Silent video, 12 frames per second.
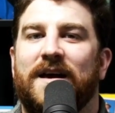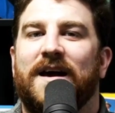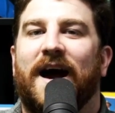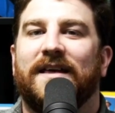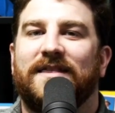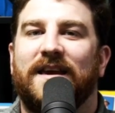
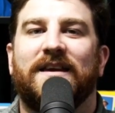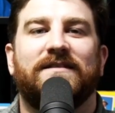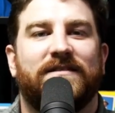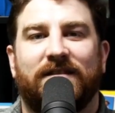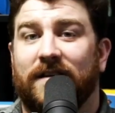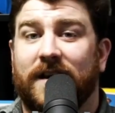I think he's
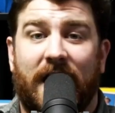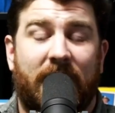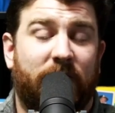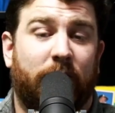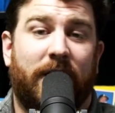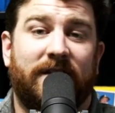still going to
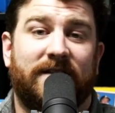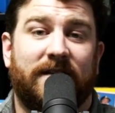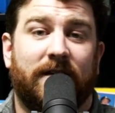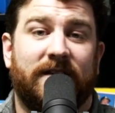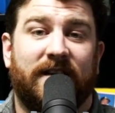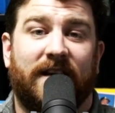have a great
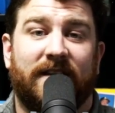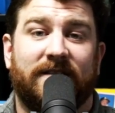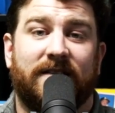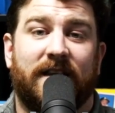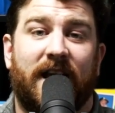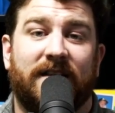series
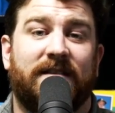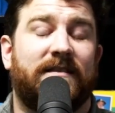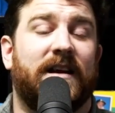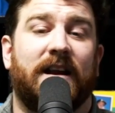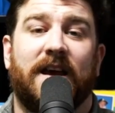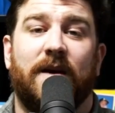against the Nets. He's
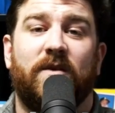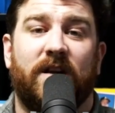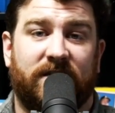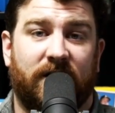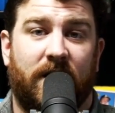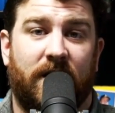going to give it
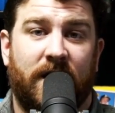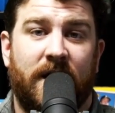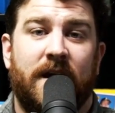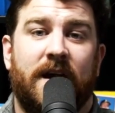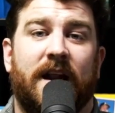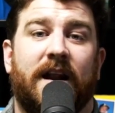his all.
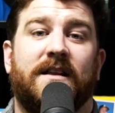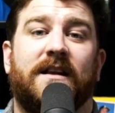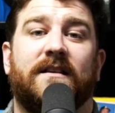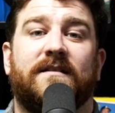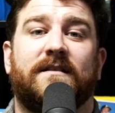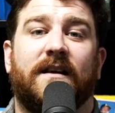And I think
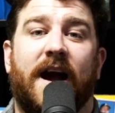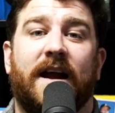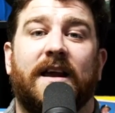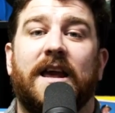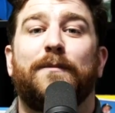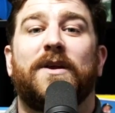this is a guy
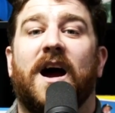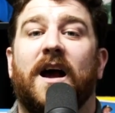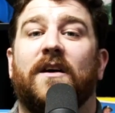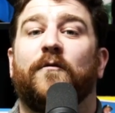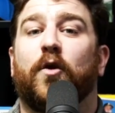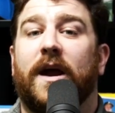to keep an eye
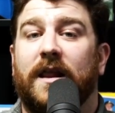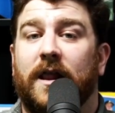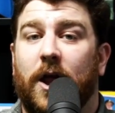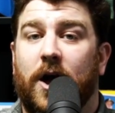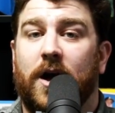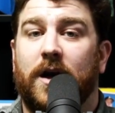on for a
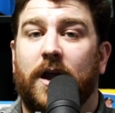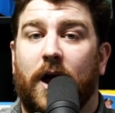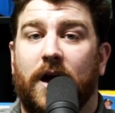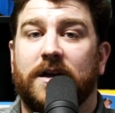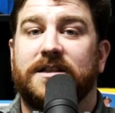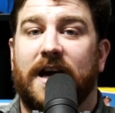long,
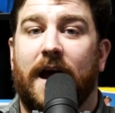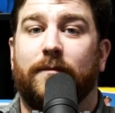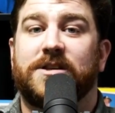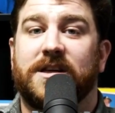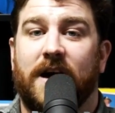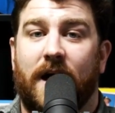long time
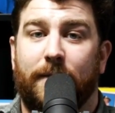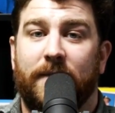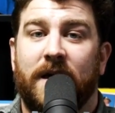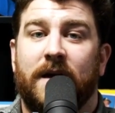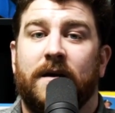to come.